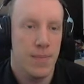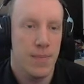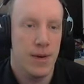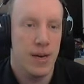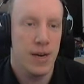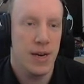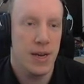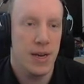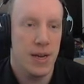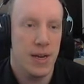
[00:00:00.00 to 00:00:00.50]

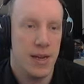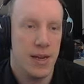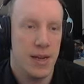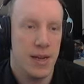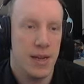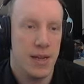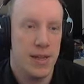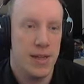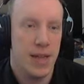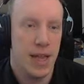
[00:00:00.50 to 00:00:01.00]
But
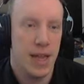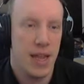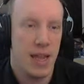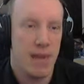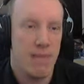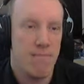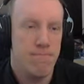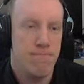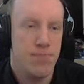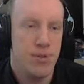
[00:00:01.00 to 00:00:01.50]
the
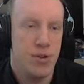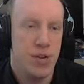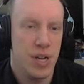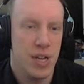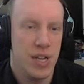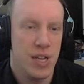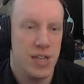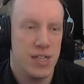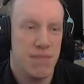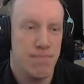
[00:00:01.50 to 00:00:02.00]
input
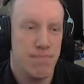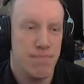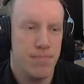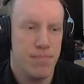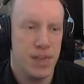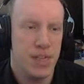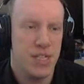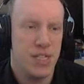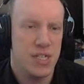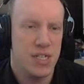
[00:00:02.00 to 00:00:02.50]
is a
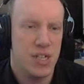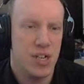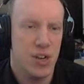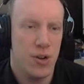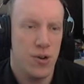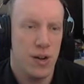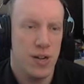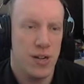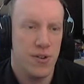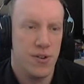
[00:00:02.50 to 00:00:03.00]
bit
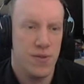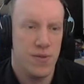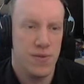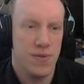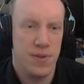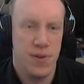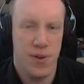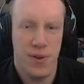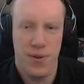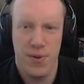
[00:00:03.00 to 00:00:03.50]
slow. I
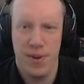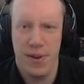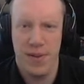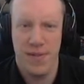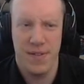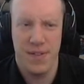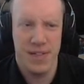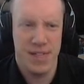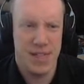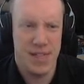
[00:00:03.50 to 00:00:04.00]
don't know
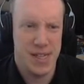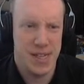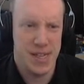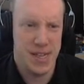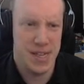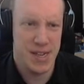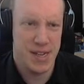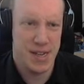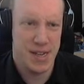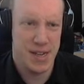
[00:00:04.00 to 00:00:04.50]
if it's
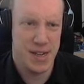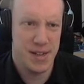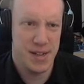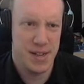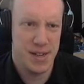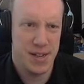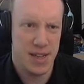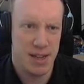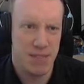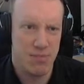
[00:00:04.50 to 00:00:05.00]
the
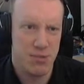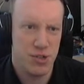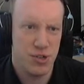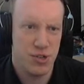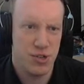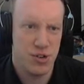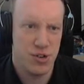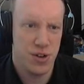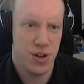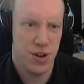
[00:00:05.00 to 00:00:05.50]

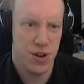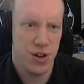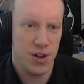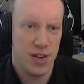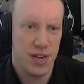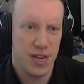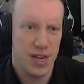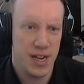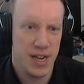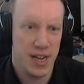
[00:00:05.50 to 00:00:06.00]
capture
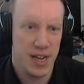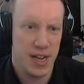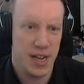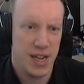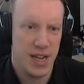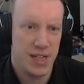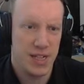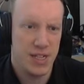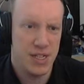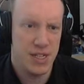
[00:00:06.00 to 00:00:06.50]
card that
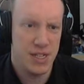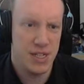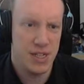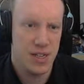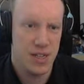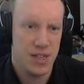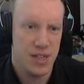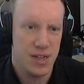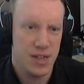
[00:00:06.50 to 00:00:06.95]
is